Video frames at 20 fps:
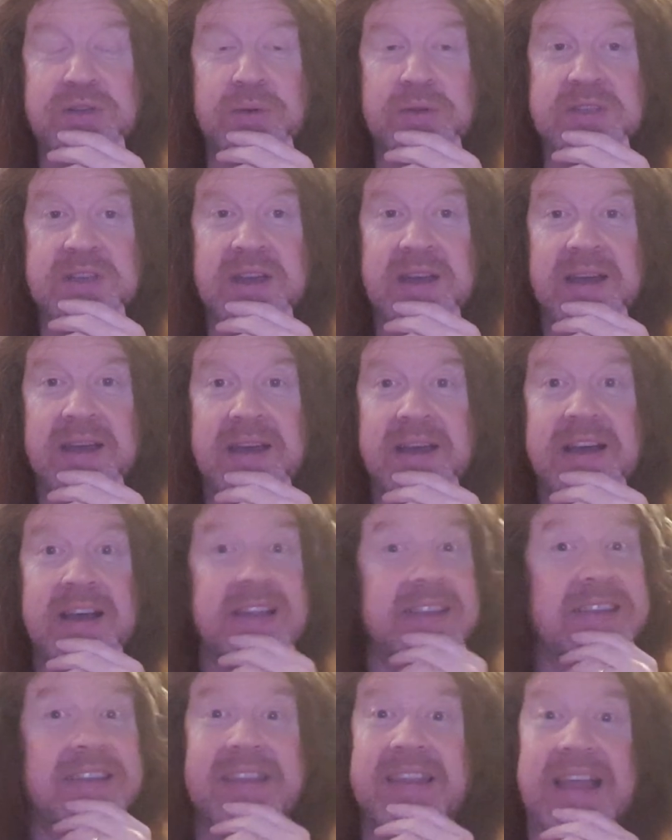suit.
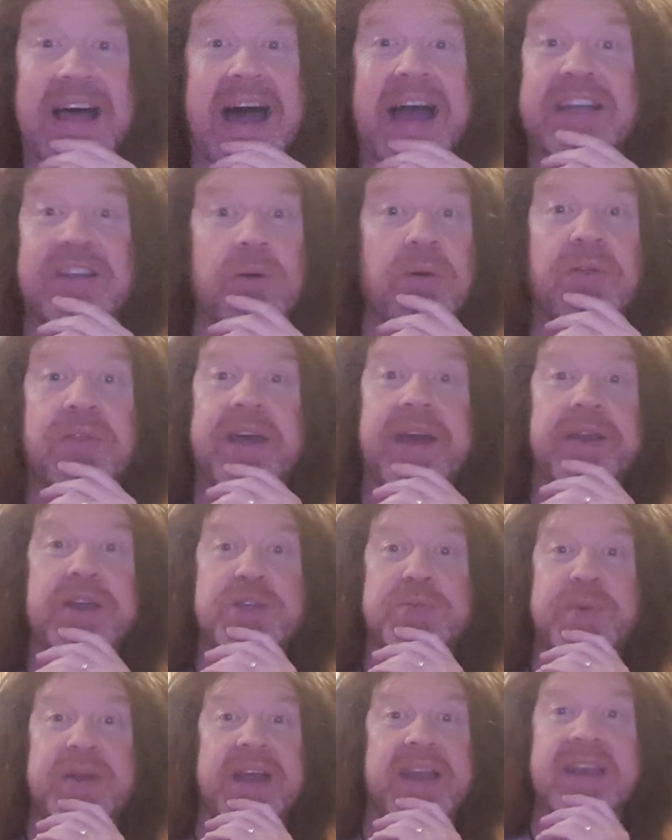I don't think
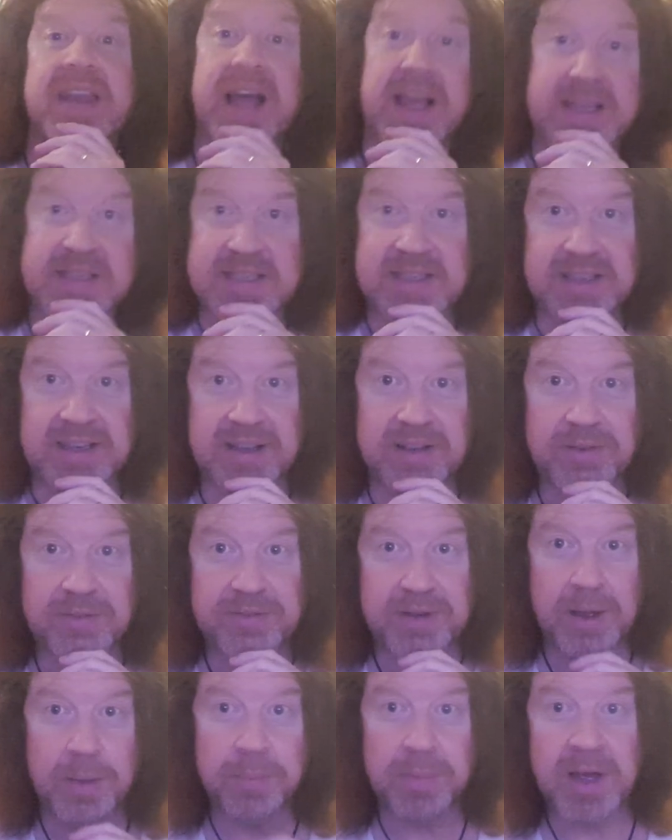there's been a nastier
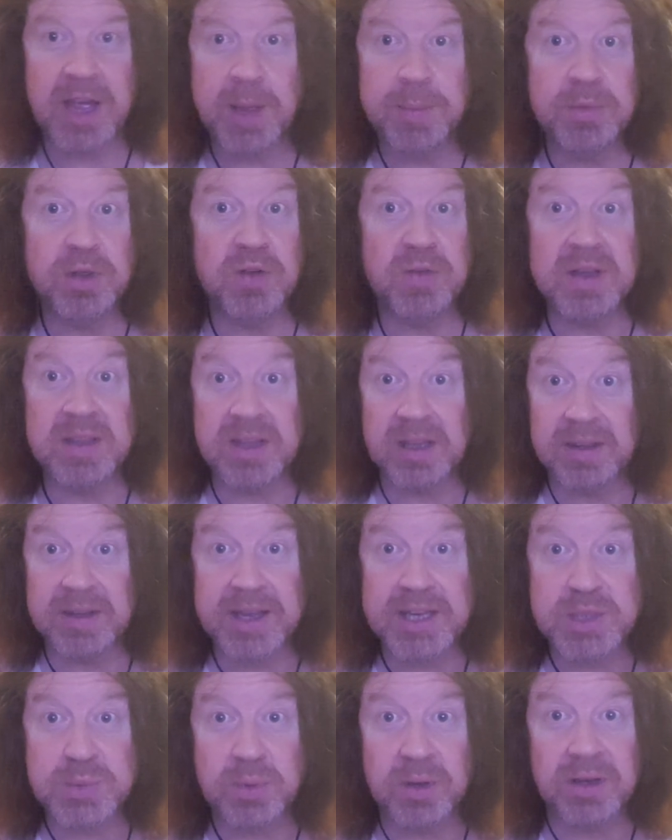vampire movie than
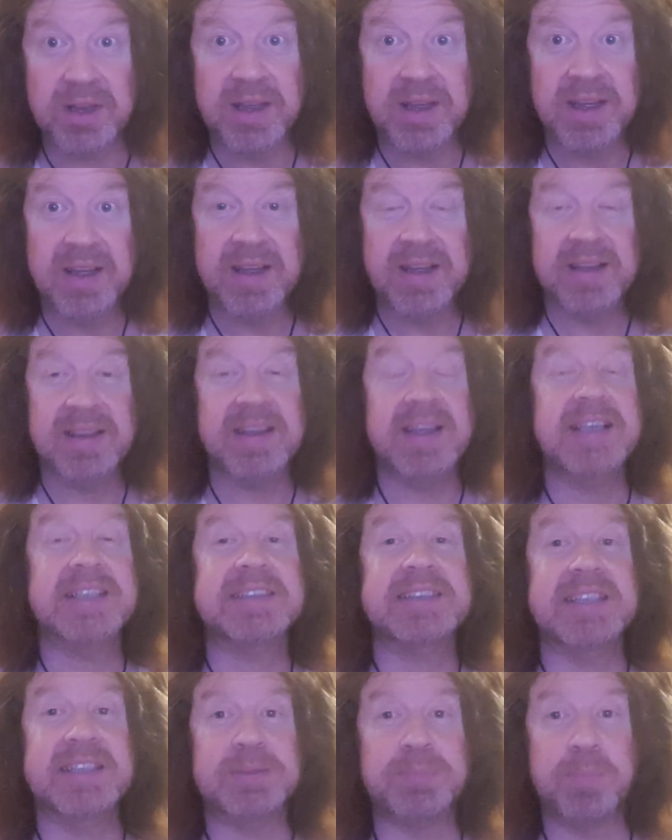this one.
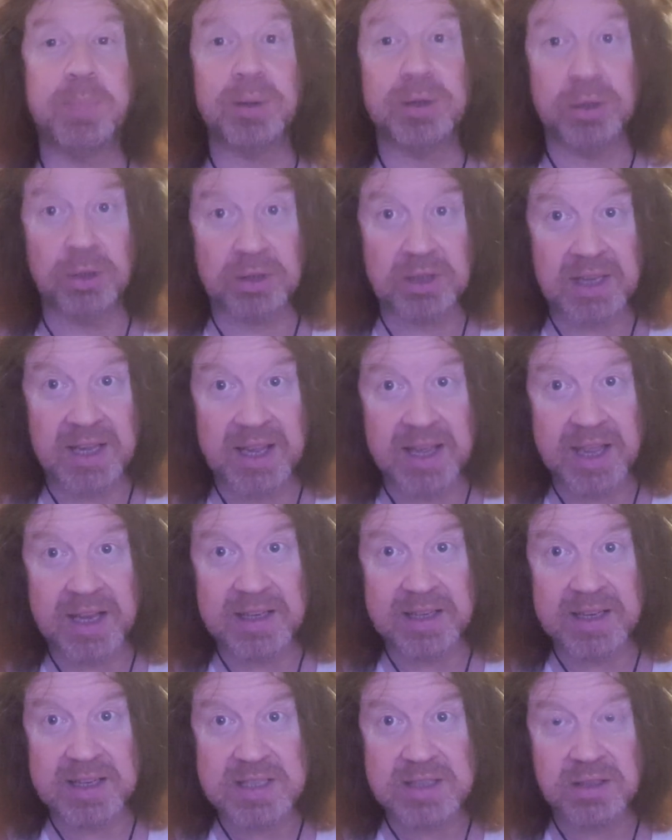This is blood
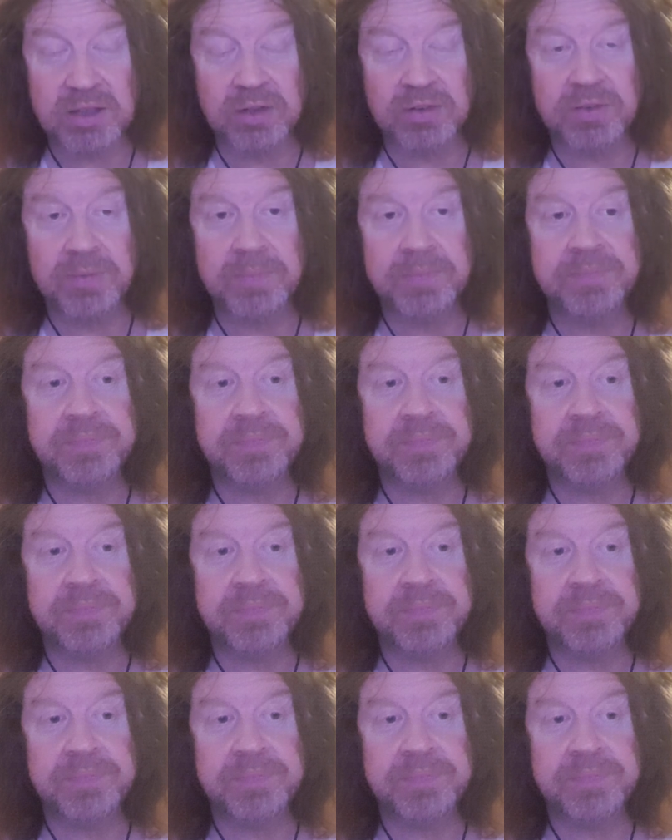curdling stuff.